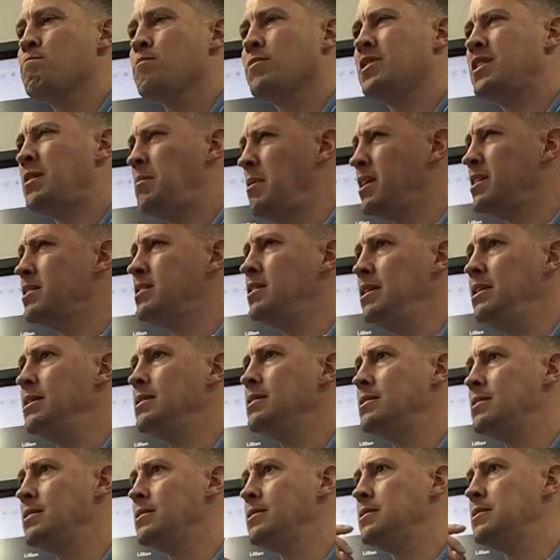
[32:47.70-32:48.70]
Does that make
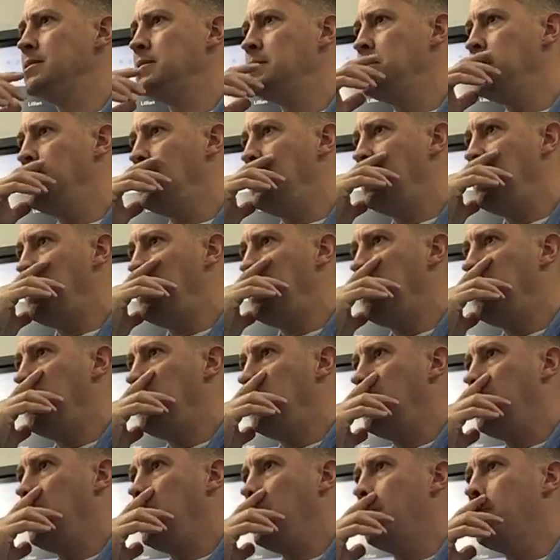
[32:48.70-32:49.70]
sense?
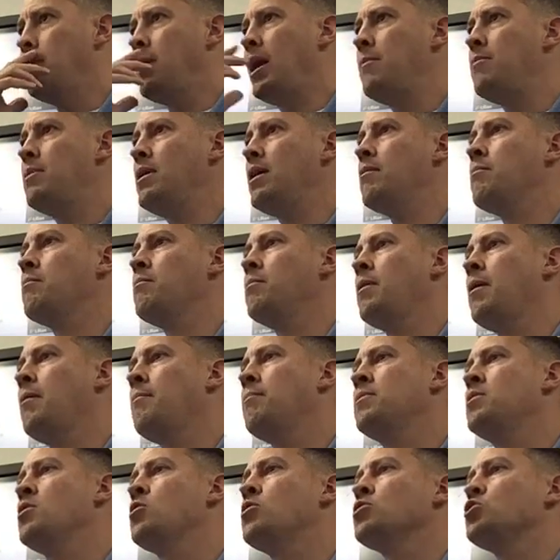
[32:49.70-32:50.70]
Maybe
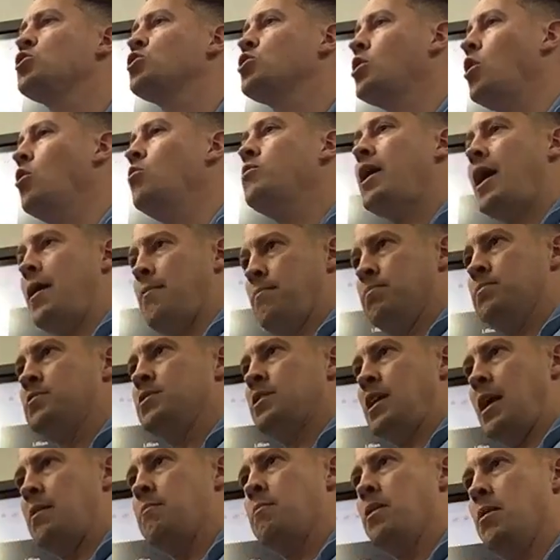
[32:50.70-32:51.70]
you can show that
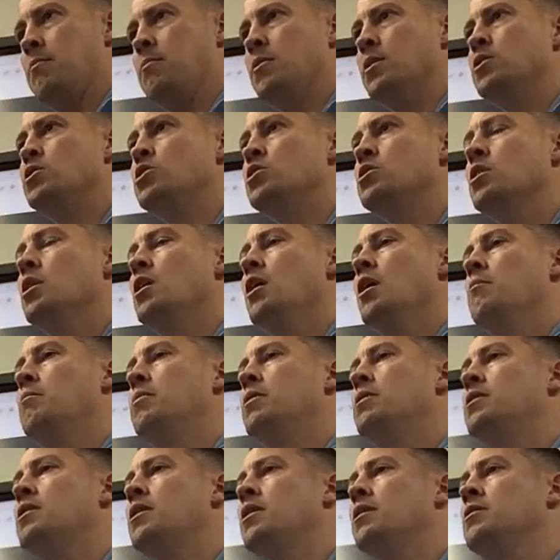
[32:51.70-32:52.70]
same image,
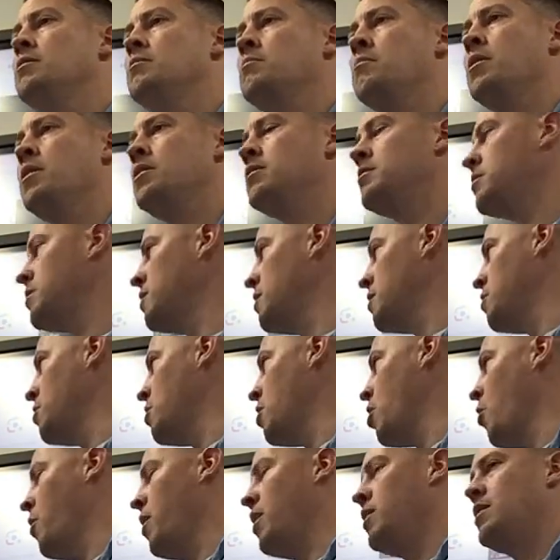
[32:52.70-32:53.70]
but you
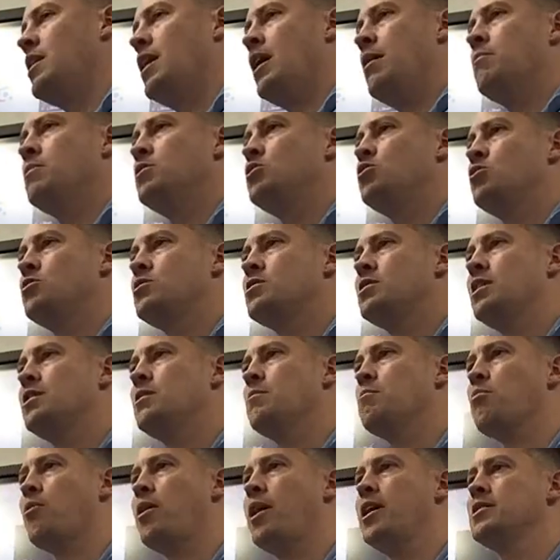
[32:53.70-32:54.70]
know, in the image you see the
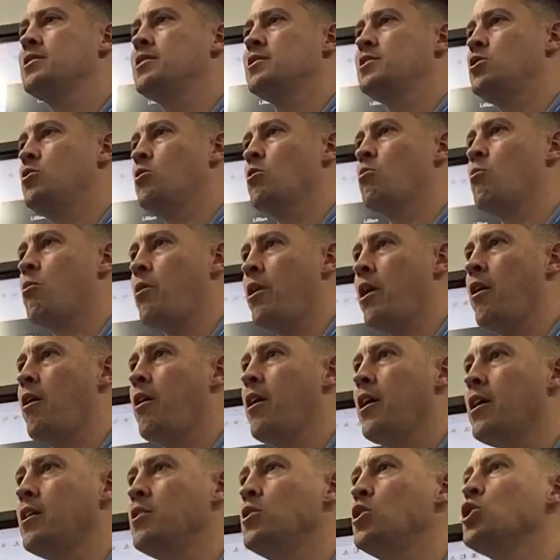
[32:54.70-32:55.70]
bracelet you're
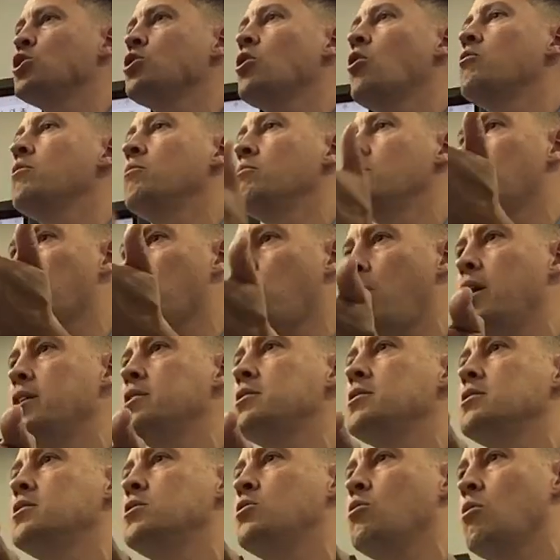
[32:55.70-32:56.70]
wearing, and you show them the
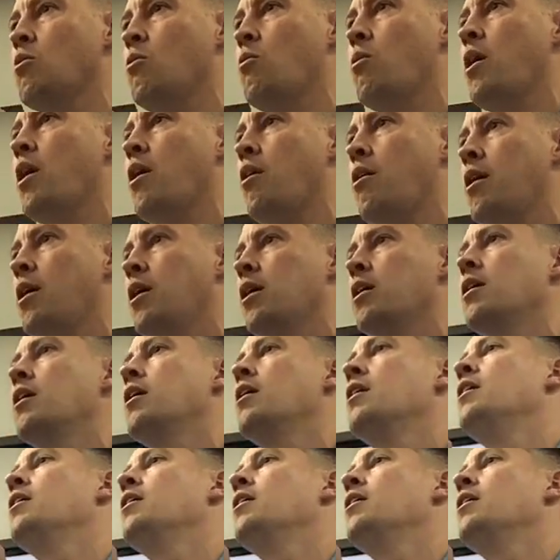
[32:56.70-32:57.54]
bracelet you were wearing.